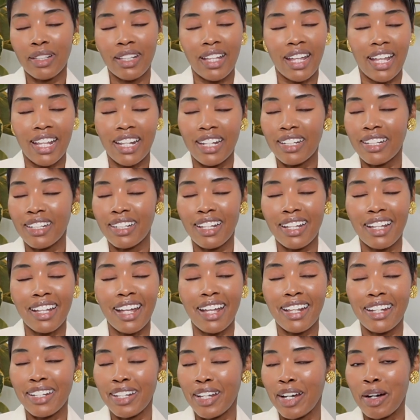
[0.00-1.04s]
and
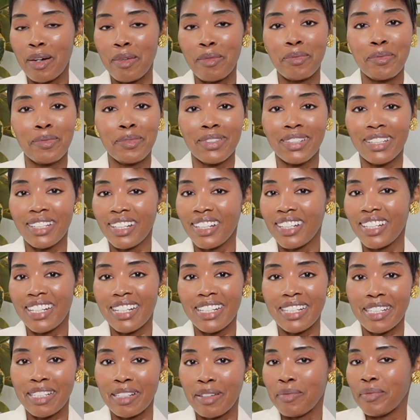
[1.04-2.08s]
end up
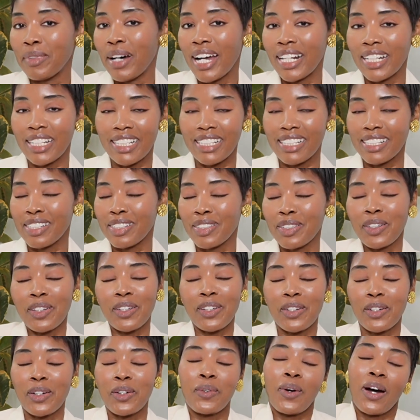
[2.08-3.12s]
in somebody's
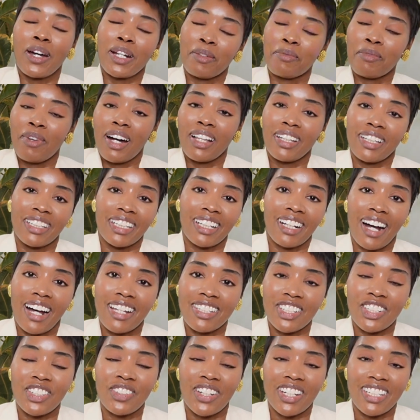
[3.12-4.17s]
Guatemalan
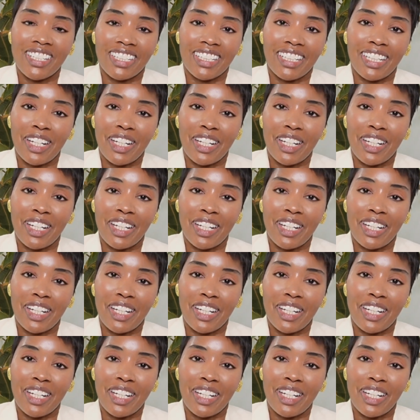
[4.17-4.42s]
concentration